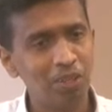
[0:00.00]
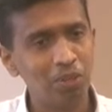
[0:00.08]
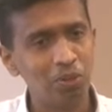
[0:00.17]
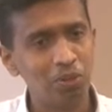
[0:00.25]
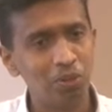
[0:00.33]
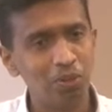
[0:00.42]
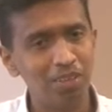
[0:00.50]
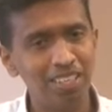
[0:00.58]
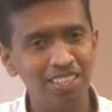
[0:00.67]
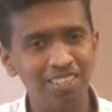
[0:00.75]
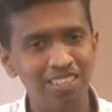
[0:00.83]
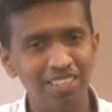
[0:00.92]
So
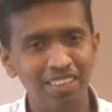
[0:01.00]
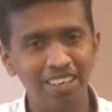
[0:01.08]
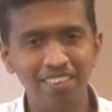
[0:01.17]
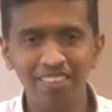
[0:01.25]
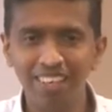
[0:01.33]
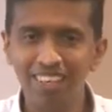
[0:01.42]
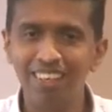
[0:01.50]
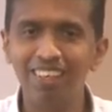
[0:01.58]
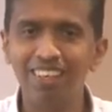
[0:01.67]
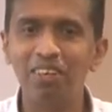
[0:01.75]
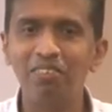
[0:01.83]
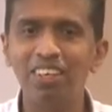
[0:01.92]
he's anyway
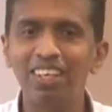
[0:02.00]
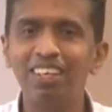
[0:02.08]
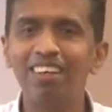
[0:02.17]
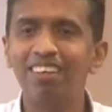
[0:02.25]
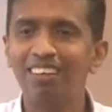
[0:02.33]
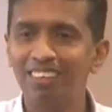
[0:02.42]
a difficult